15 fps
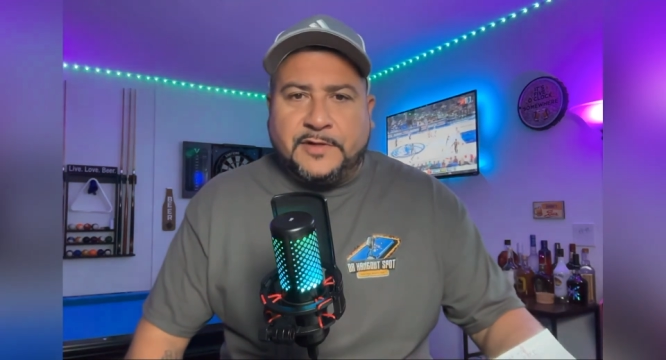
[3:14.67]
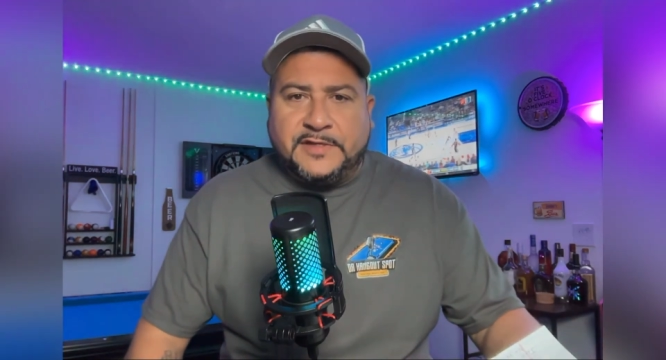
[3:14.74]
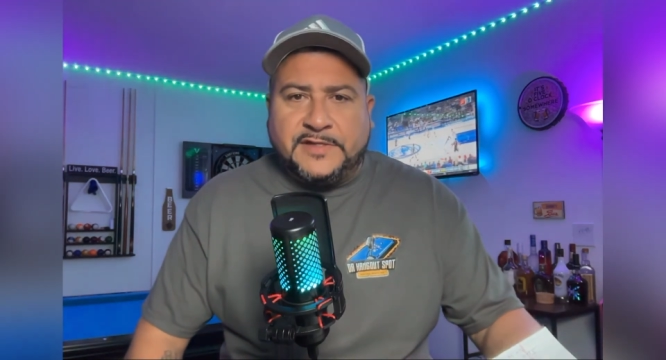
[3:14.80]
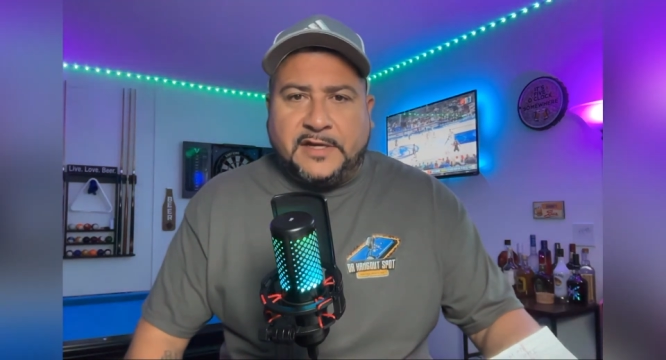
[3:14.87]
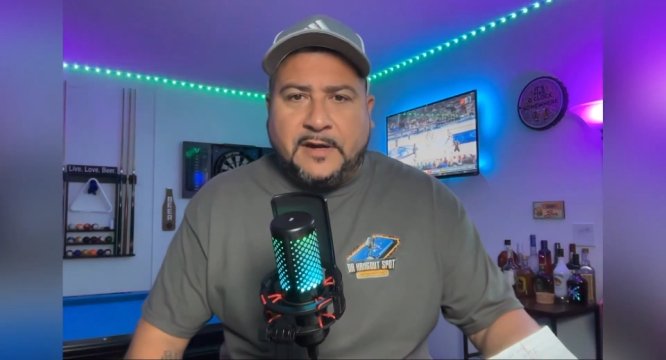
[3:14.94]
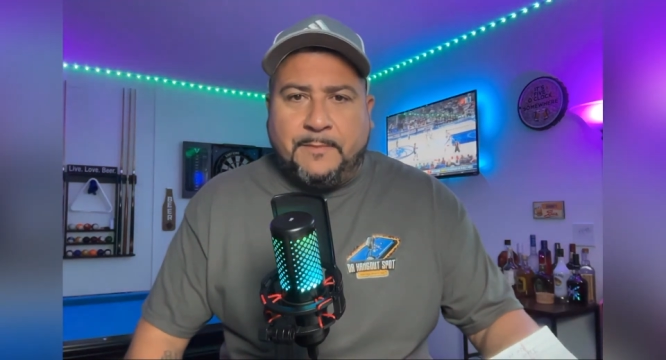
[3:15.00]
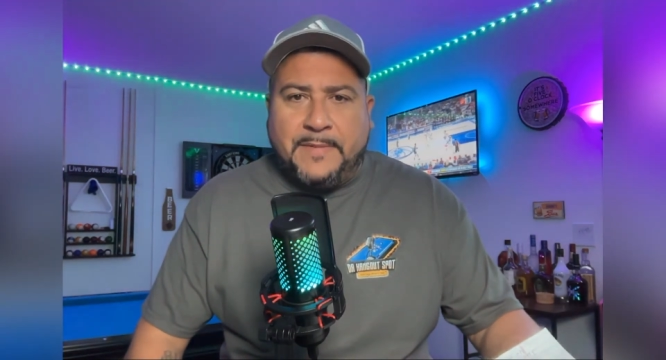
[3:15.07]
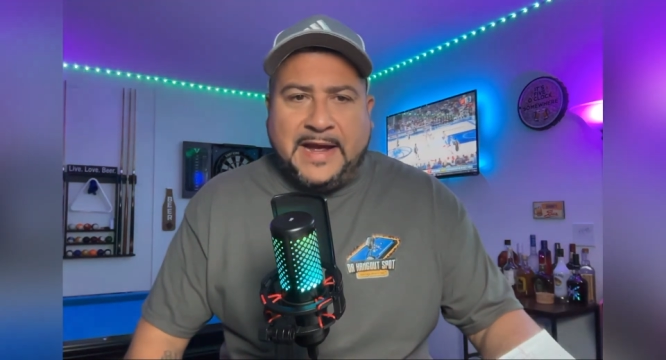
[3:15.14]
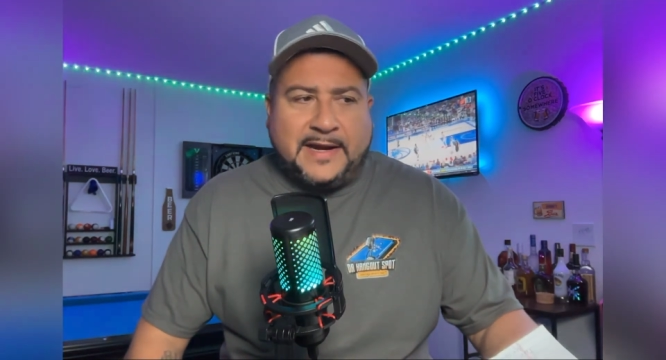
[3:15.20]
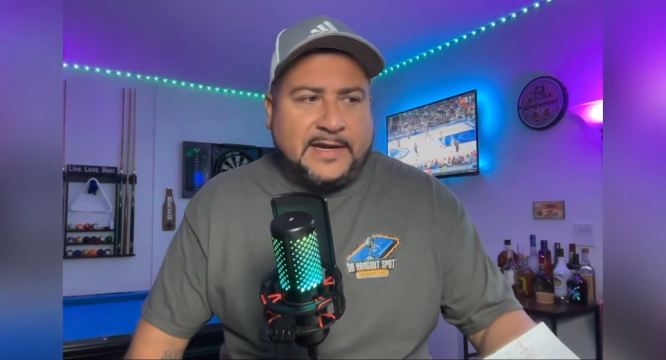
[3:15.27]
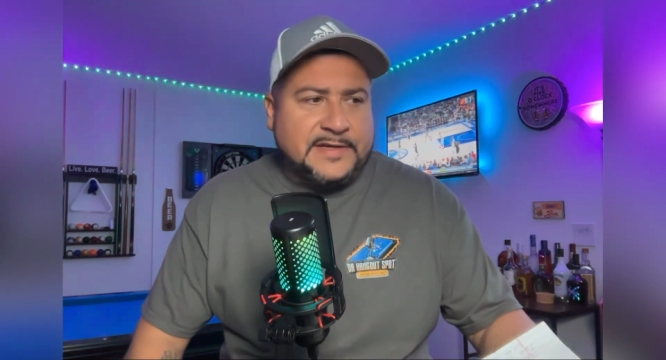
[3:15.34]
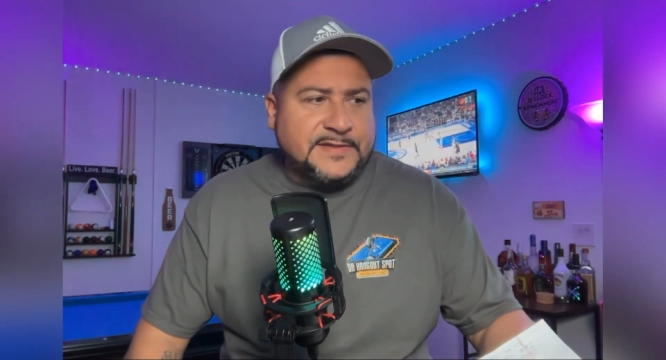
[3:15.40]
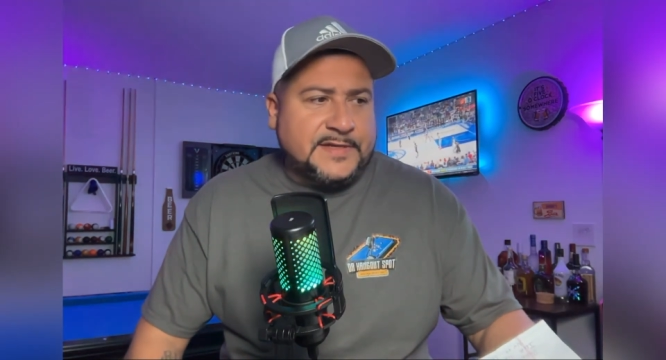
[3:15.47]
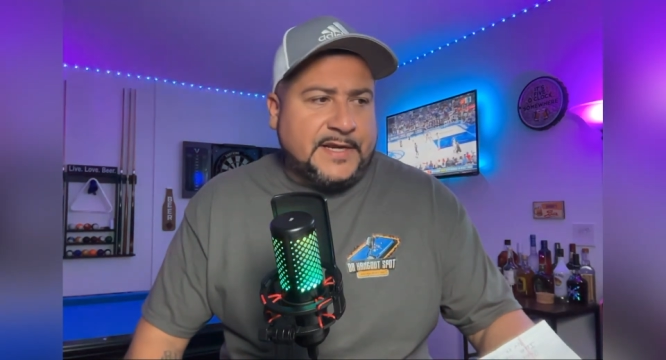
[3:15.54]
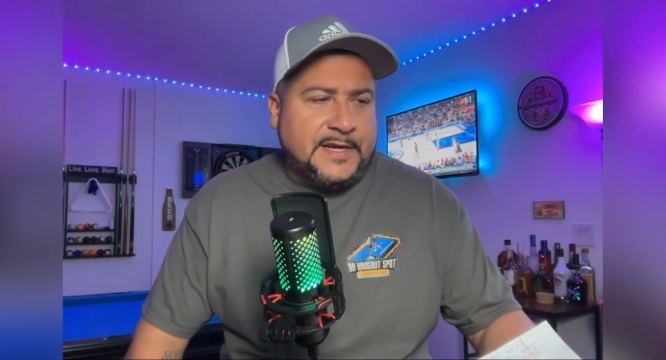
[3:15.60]
Does he come back
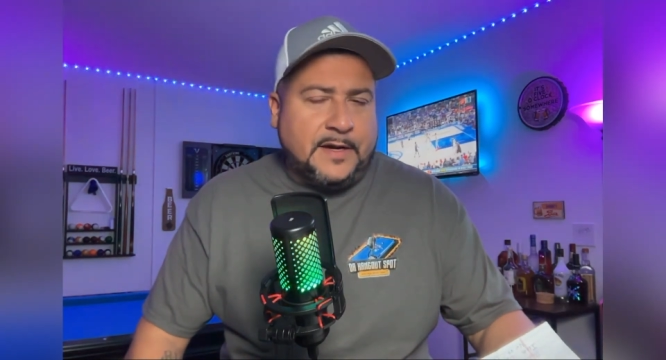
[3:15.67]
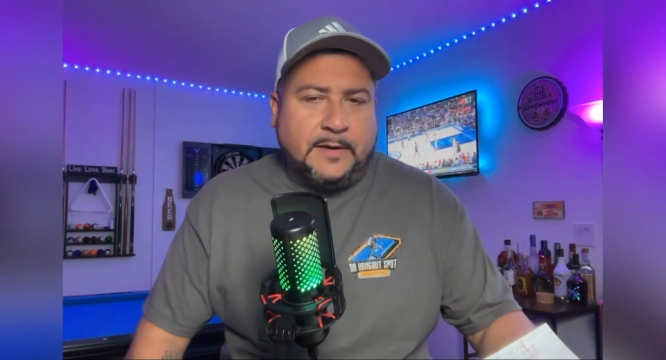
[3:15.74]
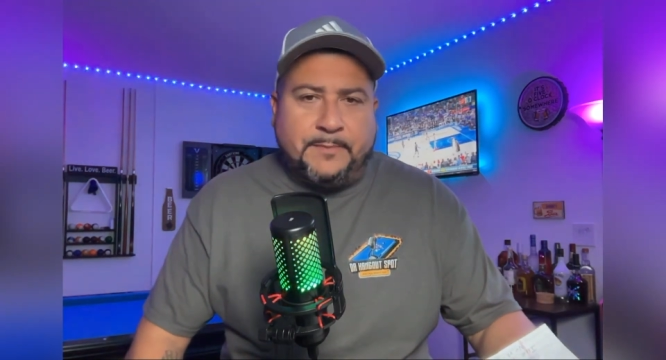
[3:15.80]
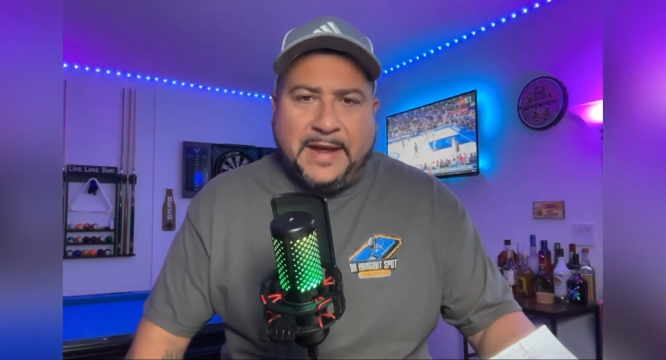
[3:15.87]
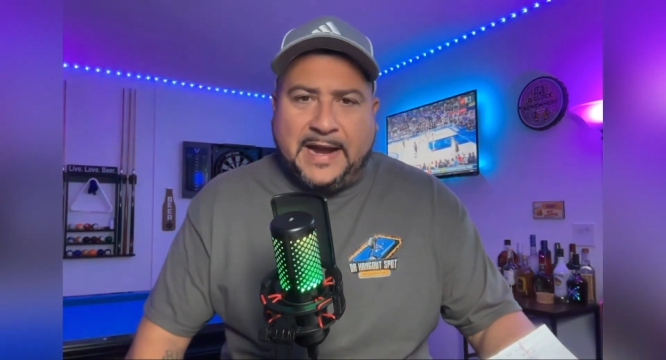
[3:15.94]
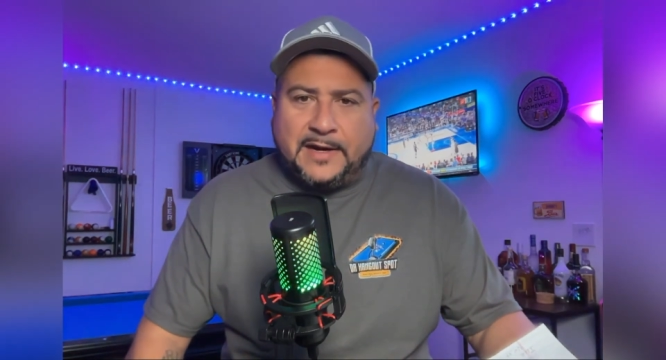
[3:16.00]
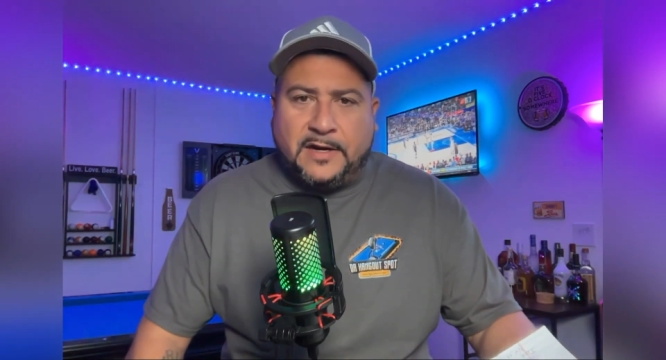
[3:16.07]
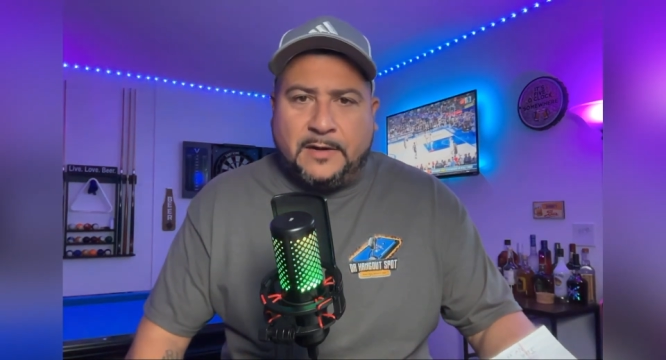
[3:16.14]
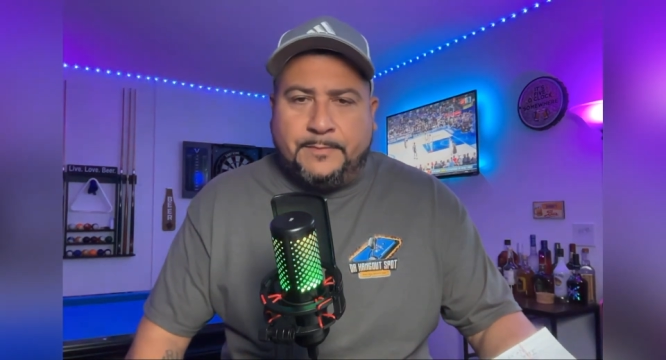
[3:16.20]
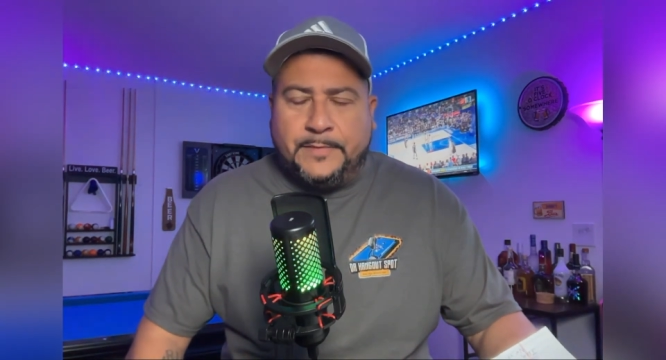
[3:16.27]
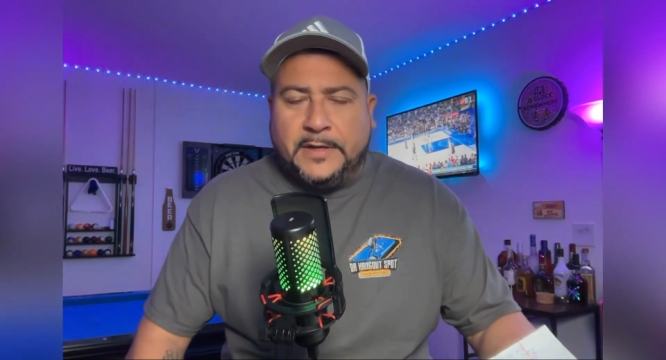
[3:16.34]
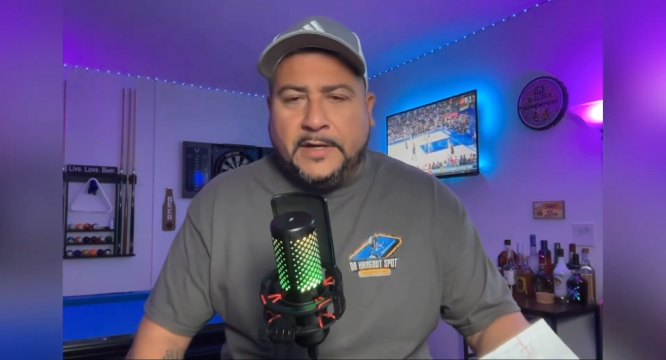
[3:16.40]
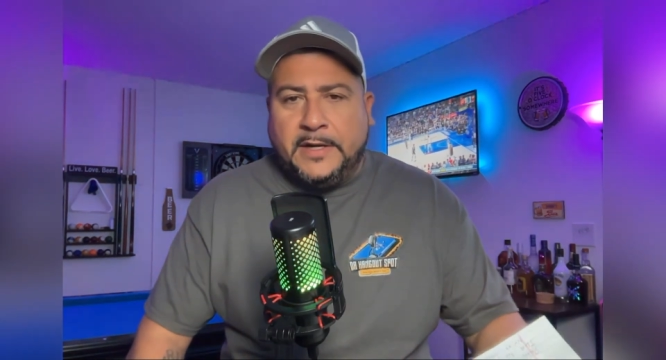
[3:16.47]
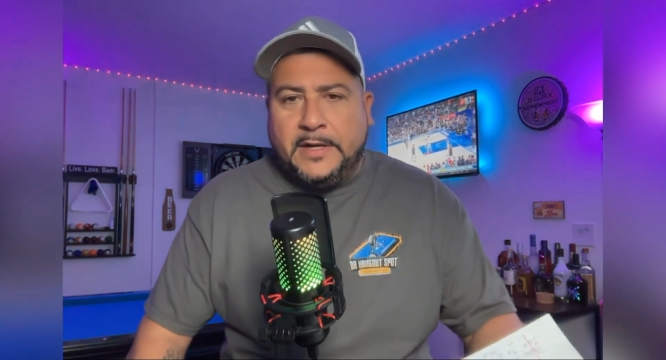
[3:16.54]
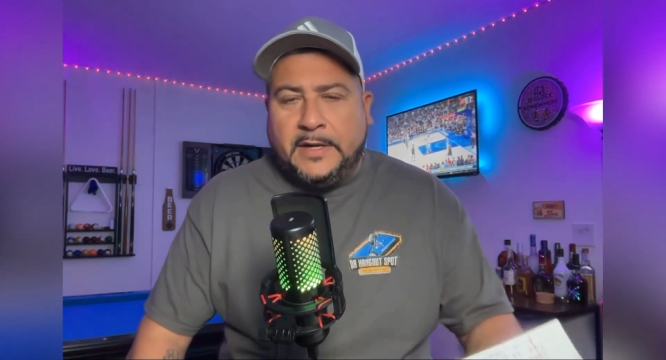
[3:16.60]
as a uh, backup?